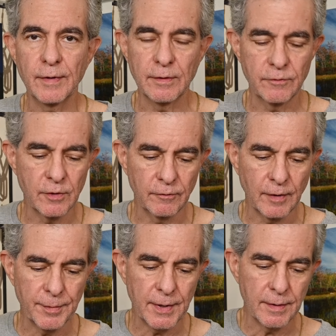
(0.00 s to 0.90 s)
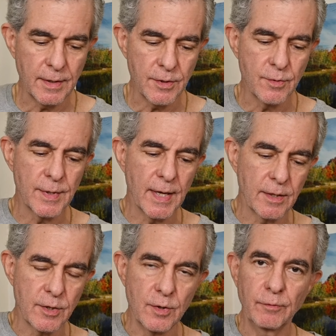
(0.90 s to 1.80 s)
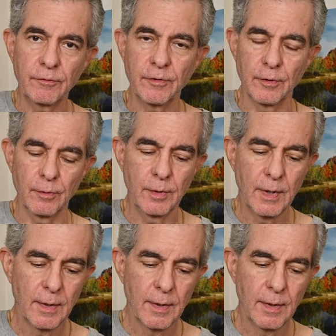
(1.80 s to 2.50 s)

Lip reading: It's just something that you get used to